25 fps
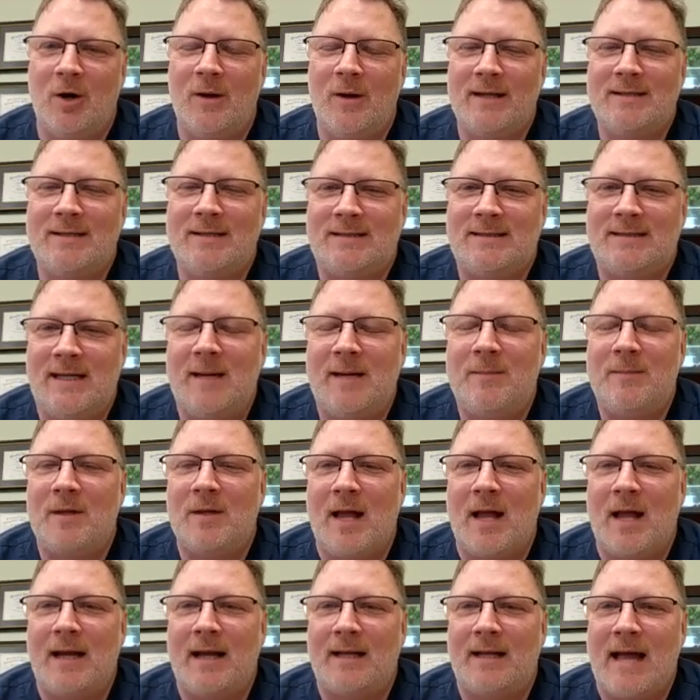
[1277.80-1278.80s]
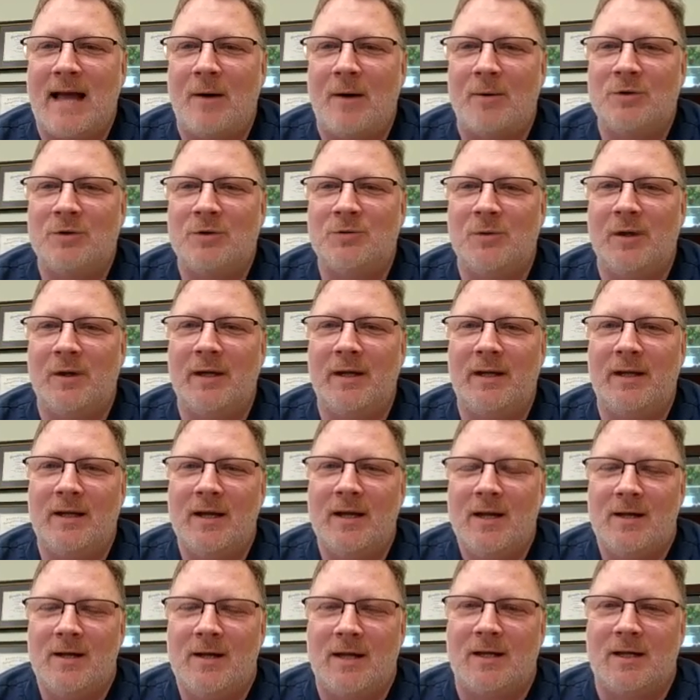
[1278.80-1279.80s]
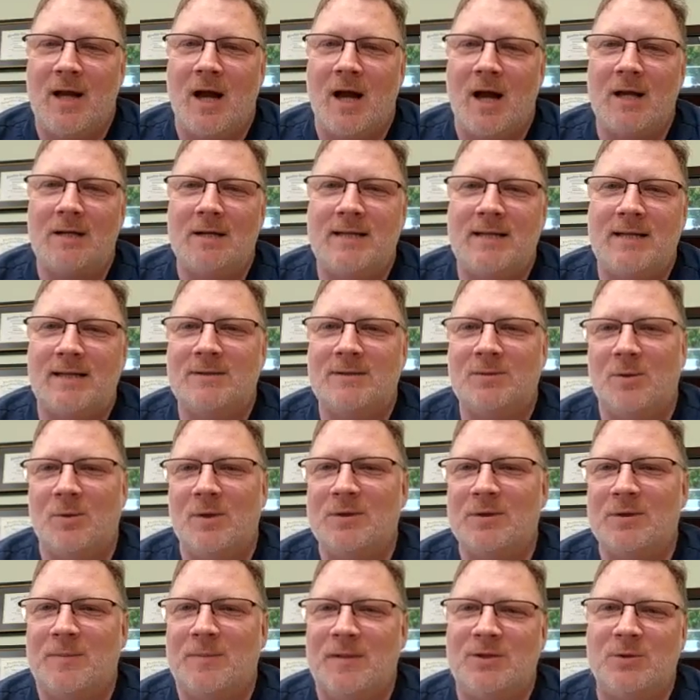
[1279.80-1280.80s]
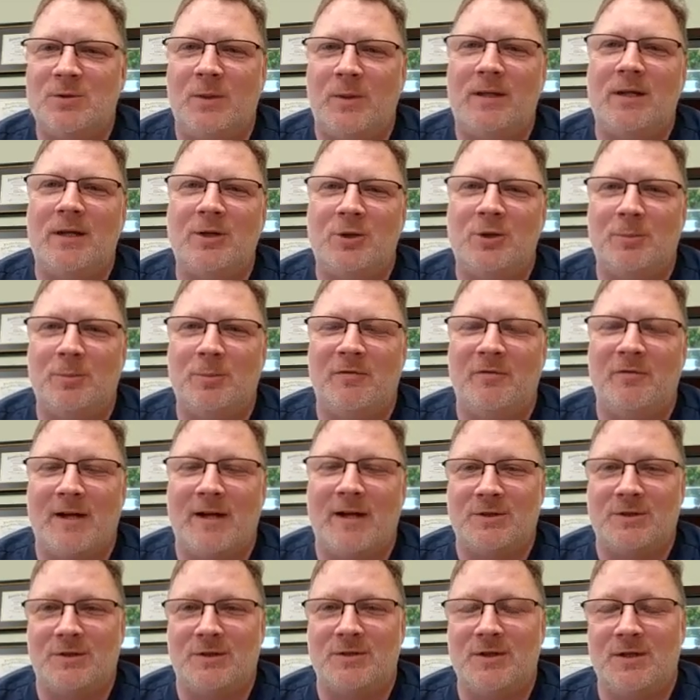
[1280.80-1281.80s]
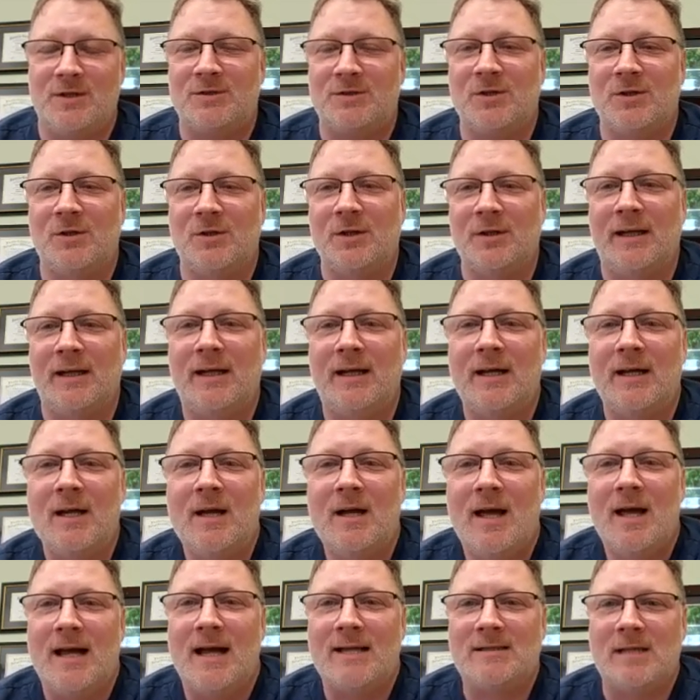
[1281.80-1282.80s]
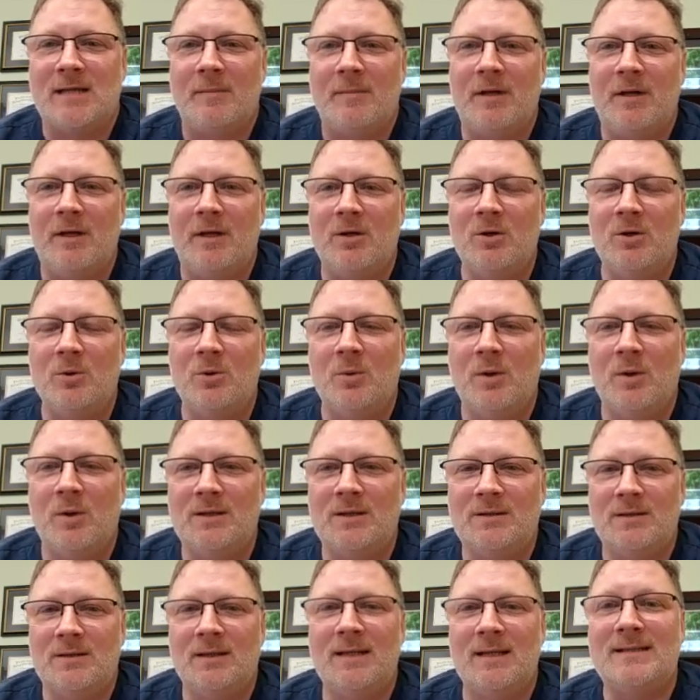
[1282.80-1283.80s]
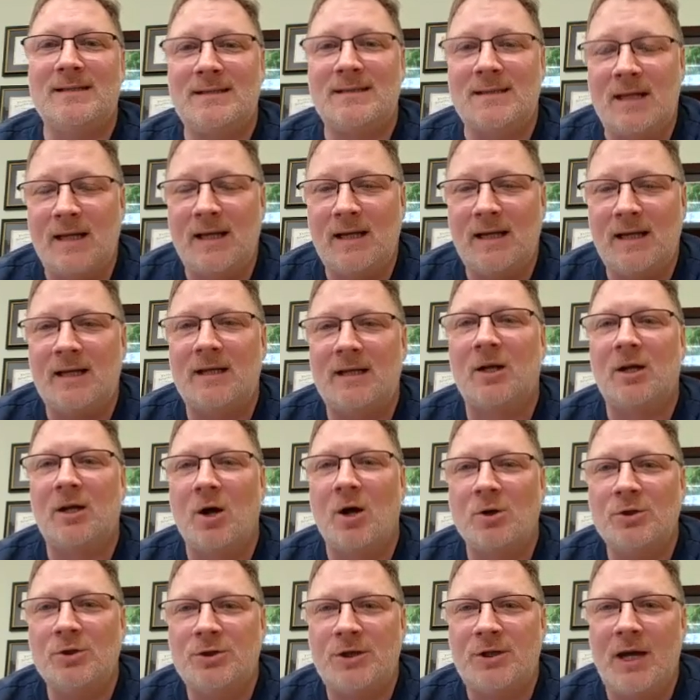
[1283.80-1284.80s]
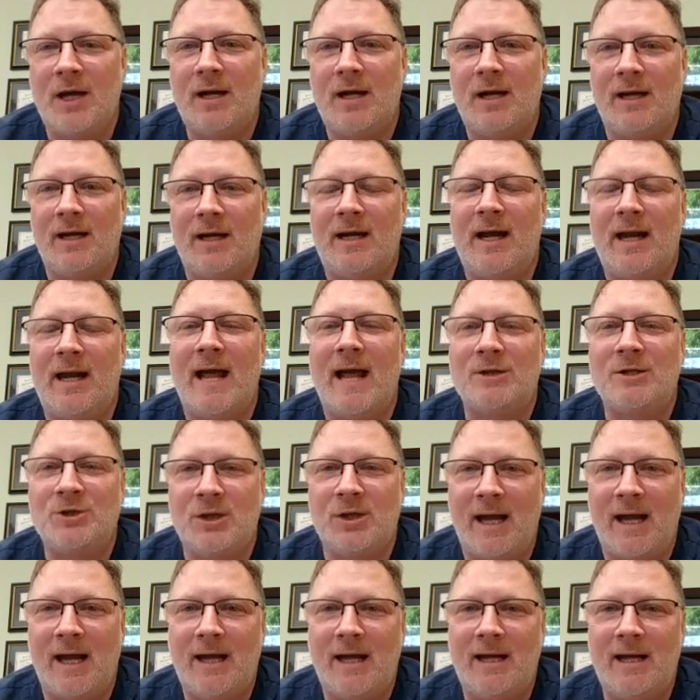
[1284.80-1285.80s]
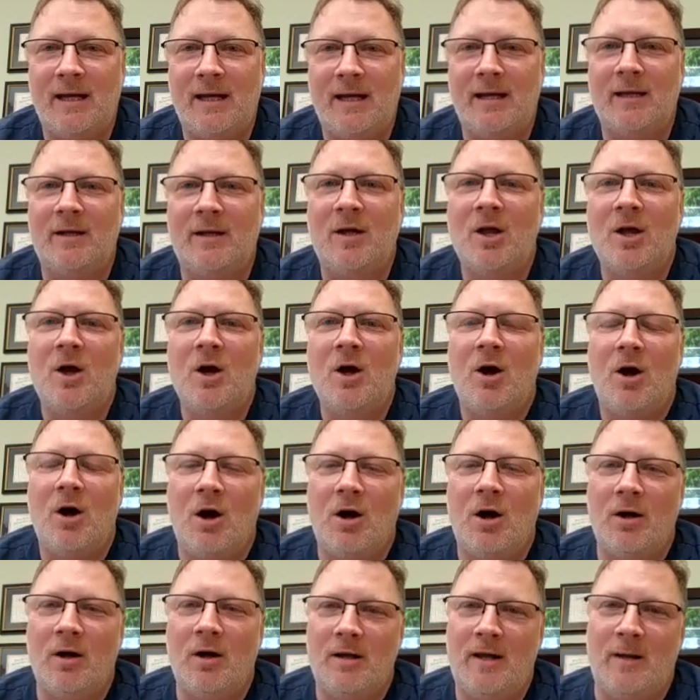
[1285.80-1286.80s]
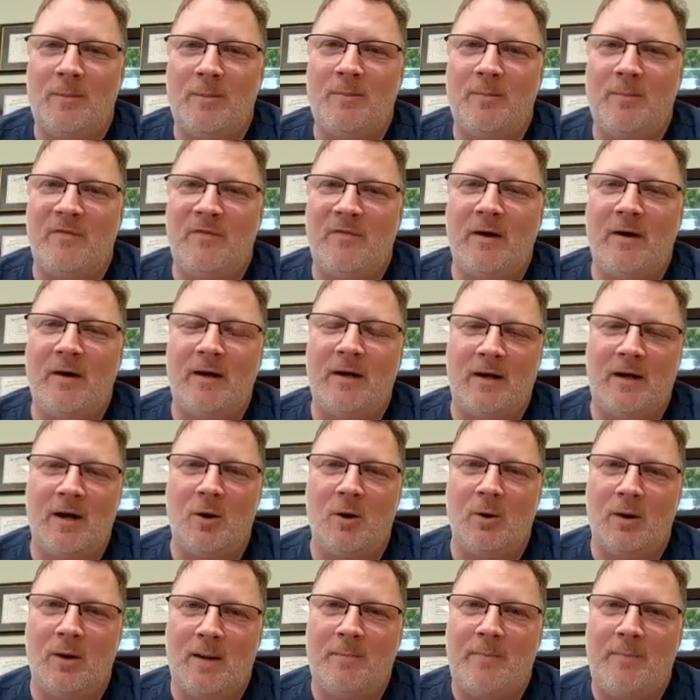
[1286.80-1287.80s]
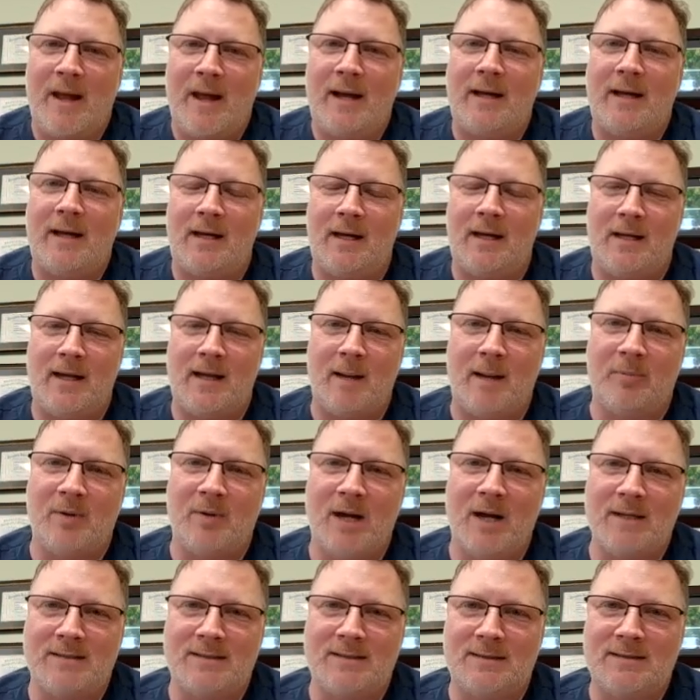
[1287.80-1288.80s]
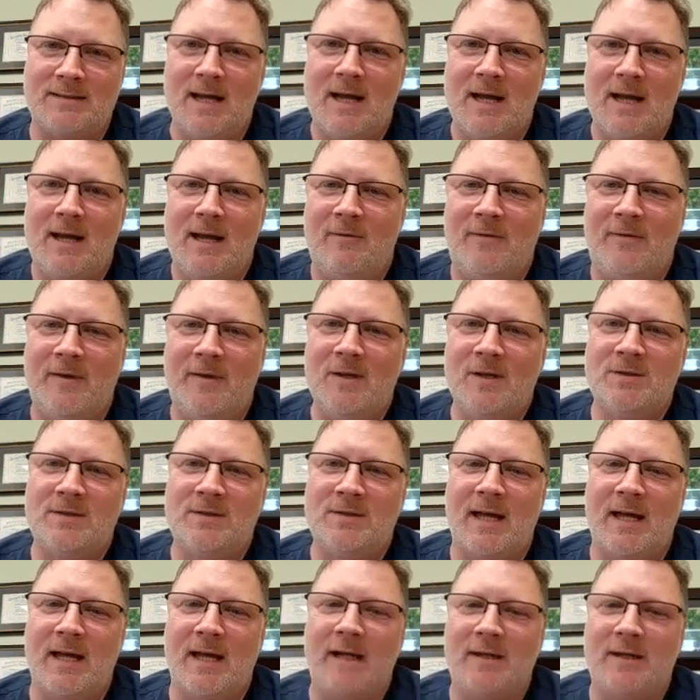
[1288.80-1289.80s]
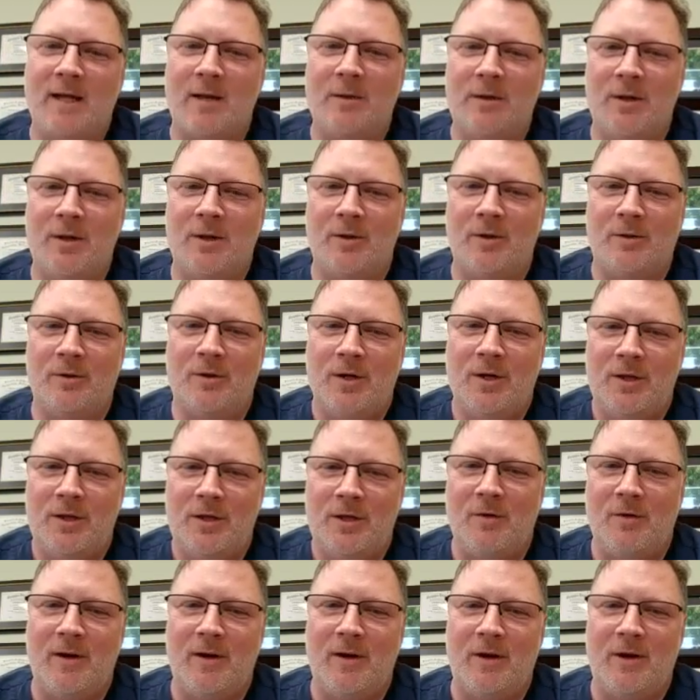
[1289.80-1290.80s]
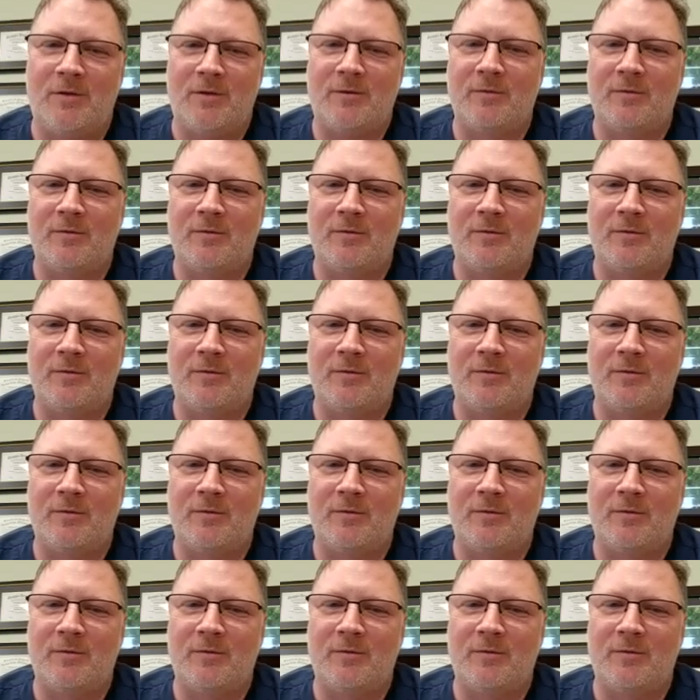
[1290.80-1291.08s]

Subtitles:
seemed like that was really the contest was between the two professions. And certainly as somebody who was listening and negotiating and educating and very, embedded in that process, it feels like that you're in a